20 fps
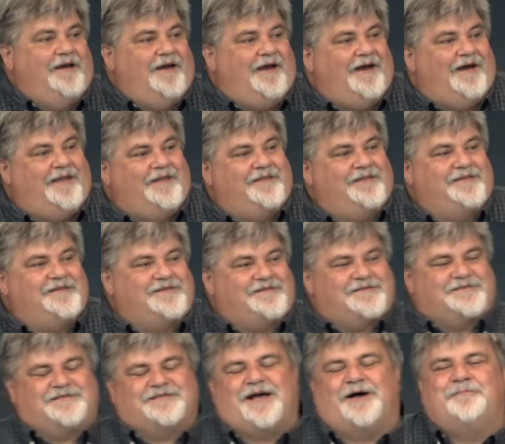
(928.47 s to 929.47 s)
And
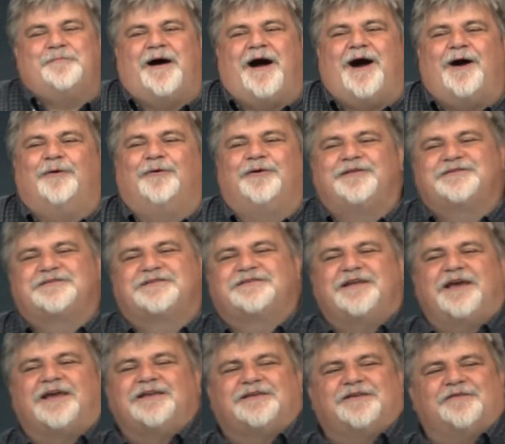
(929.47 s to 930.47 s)
somehow
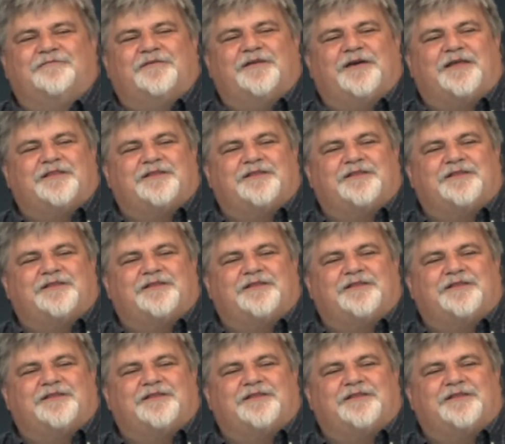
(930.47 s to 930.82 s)
instinctively,